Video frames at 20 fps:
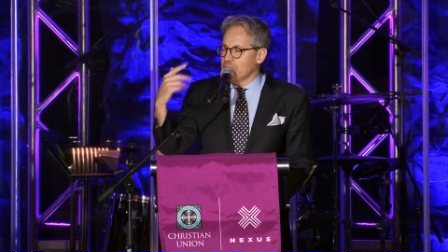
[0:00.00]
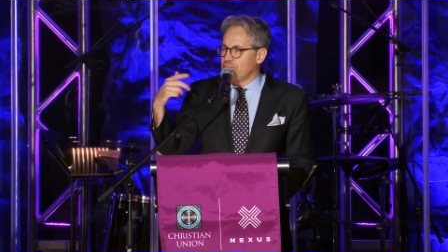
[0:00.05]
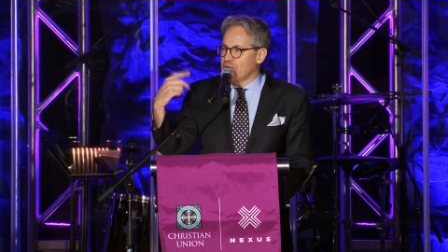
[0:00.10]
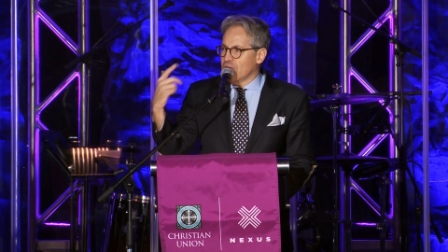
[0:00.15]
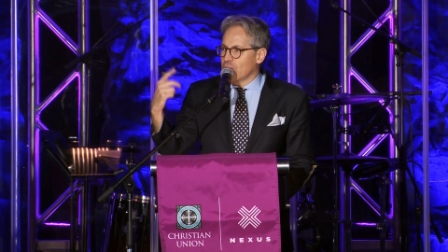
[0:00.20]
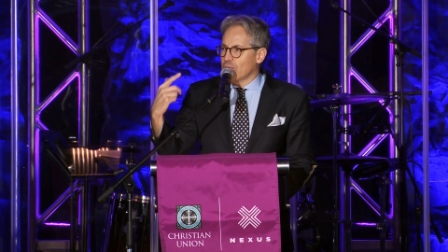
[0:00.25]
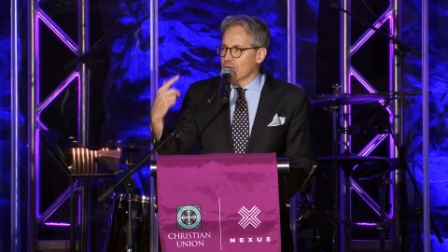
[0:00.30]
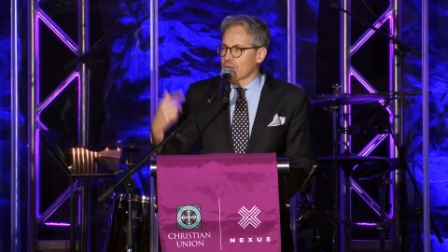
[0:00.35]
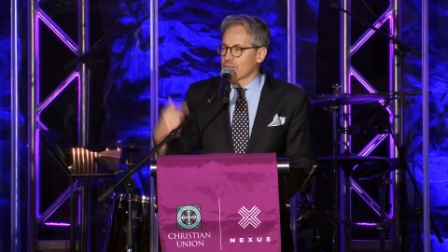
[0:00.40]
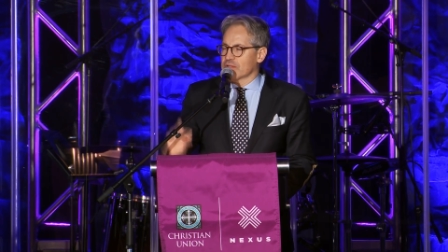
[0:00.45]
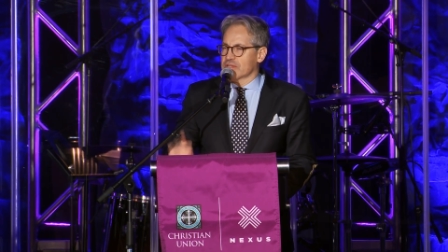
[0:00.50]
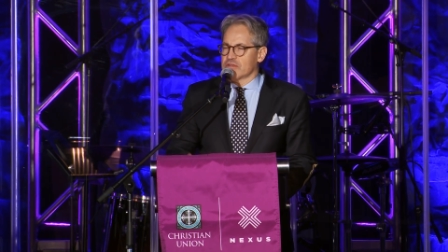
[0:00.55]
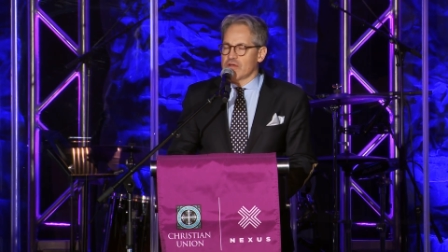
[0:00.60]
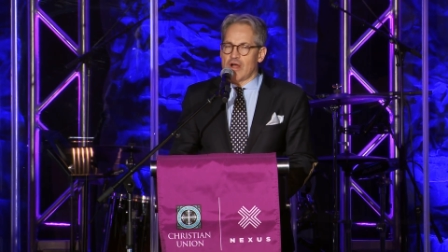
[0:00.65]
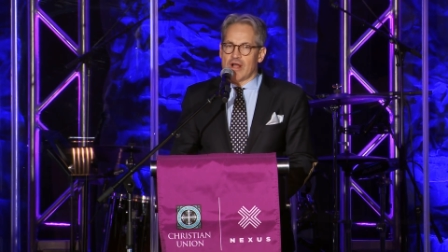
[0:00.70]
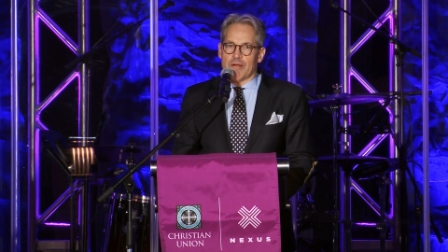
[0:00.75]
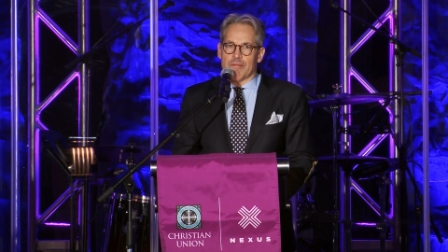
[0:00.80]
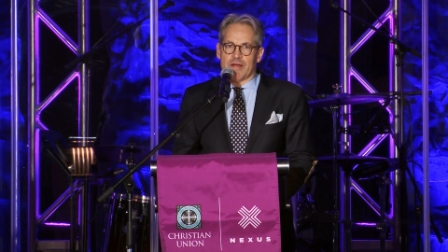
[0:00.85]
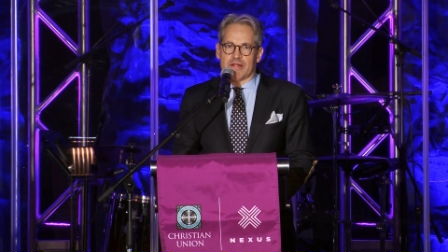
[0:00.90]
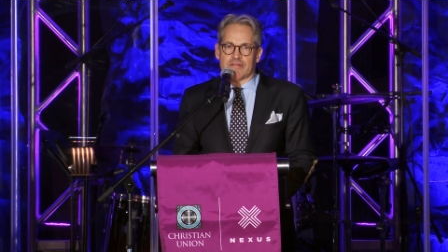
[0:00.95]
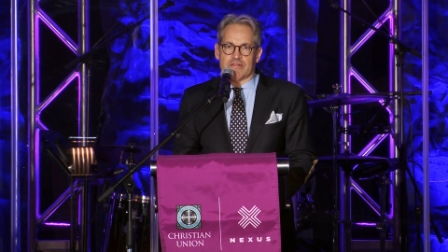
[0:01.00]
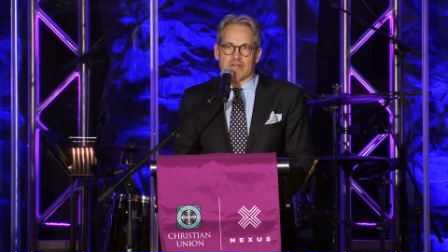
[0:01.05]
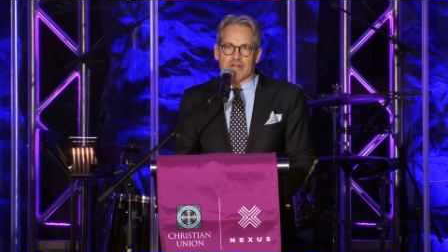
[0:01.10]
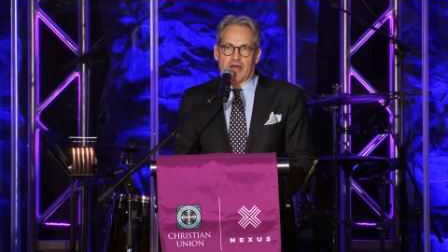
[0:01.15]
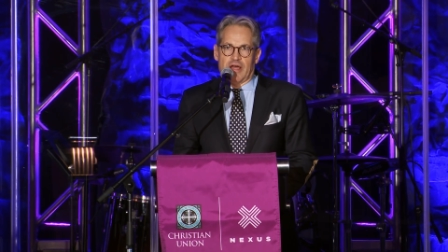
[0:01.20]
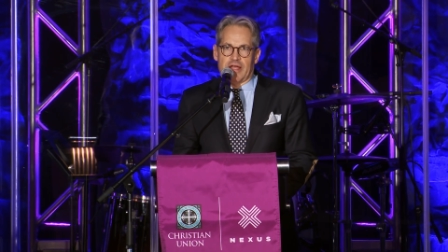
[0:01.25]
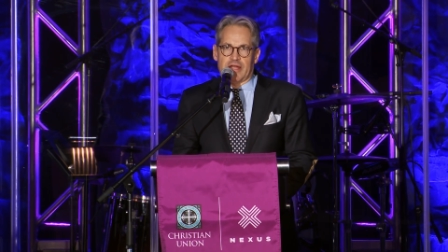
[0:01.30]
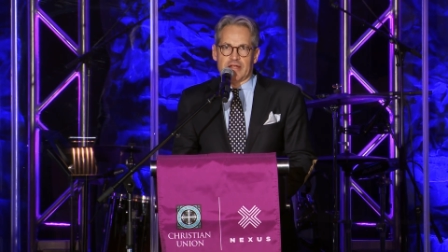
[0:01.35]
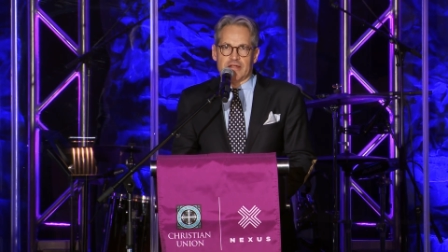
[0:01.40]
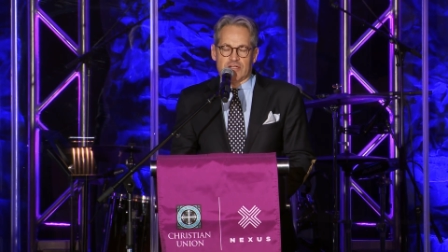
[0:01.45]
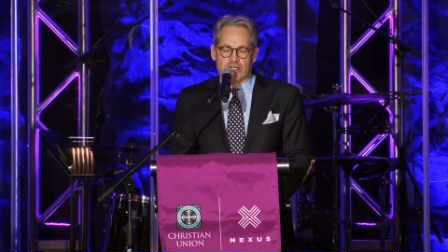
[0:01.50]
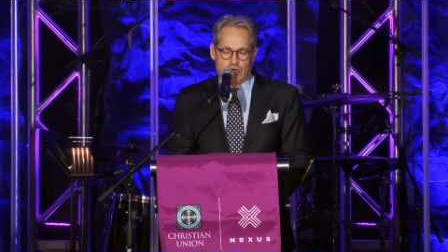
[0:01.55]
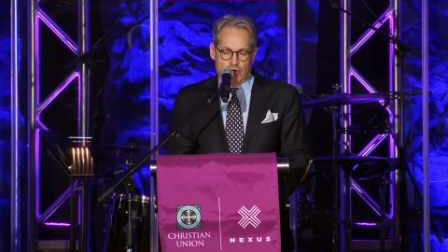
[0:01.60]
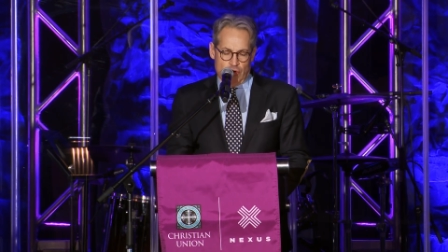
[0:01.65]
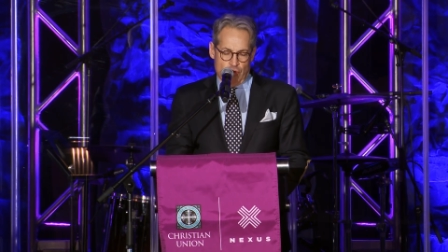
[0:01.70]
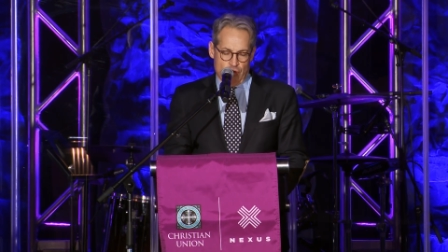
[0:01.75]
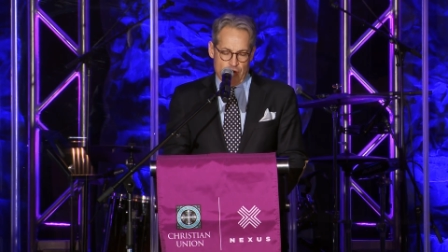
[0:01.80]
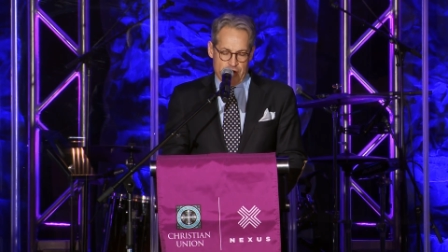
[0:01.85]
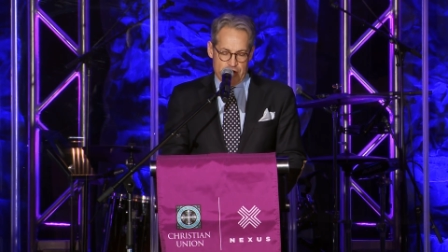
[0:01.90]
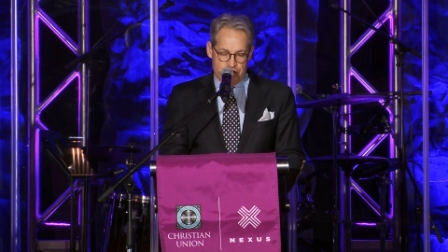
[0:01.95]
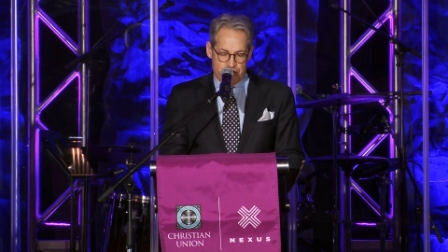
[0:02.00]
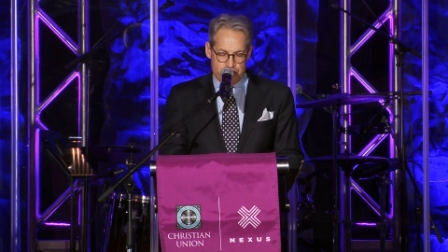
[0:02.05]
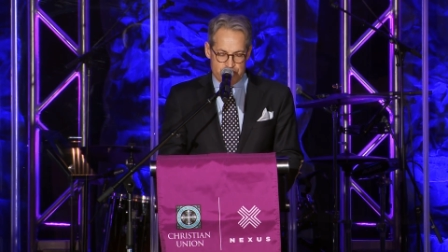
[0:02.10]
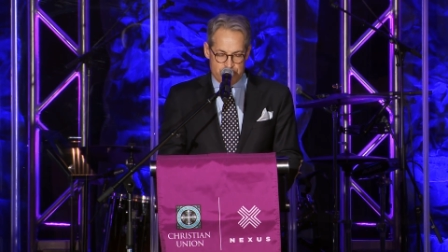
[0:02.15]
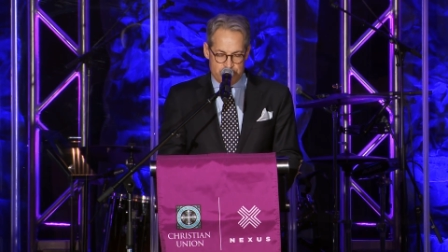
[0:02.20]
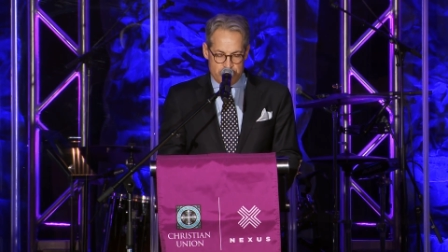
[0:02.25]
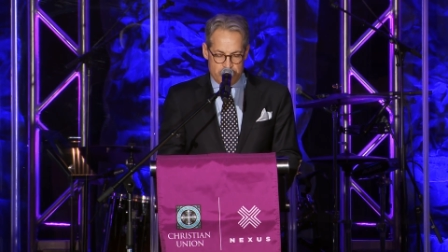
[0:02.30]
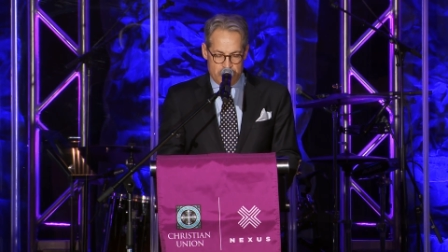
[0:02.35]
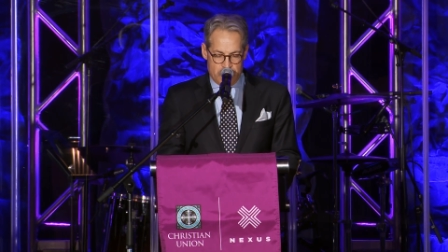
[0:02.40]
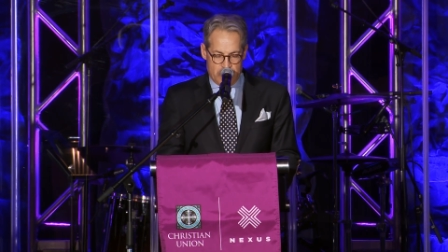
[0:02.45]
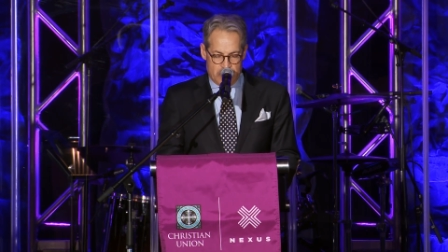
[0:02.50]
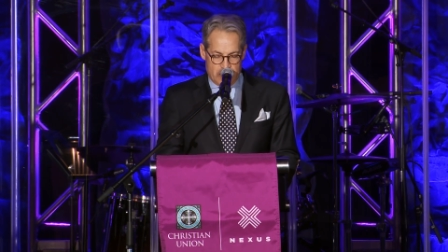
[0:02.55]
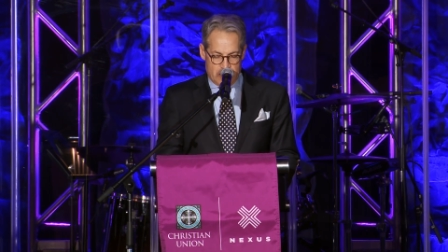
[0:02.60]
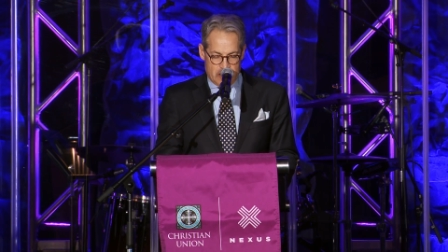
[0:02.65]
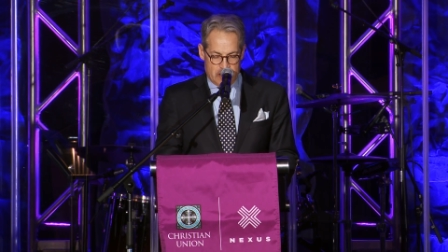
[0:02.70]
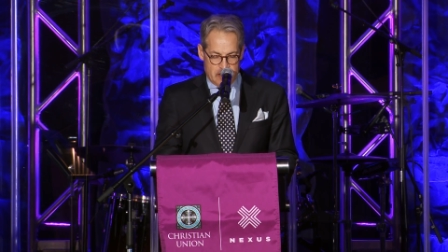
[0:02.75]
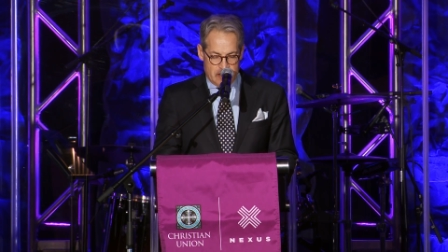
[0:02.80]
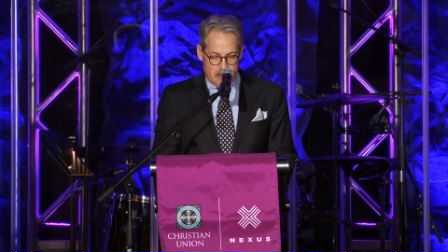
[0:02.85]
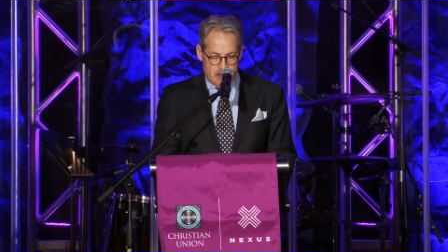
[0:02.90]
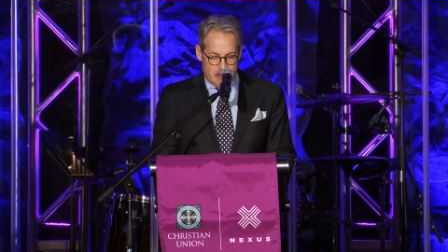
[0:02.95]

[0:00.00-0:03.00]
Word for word: part of what I want to talk about tonight, courage, uh,